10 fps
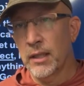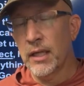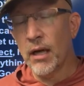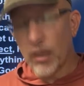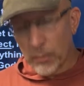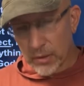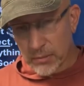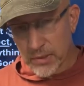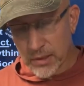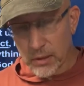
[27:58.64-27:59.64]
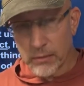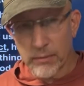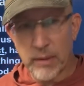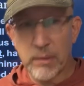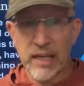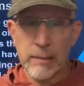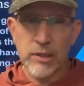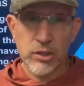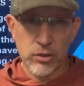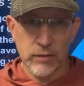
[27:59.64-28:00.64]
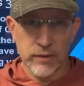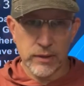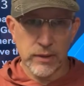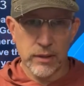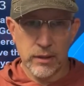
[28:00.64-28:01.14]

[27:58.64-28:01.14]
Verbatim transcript: humbled himself and became a servant.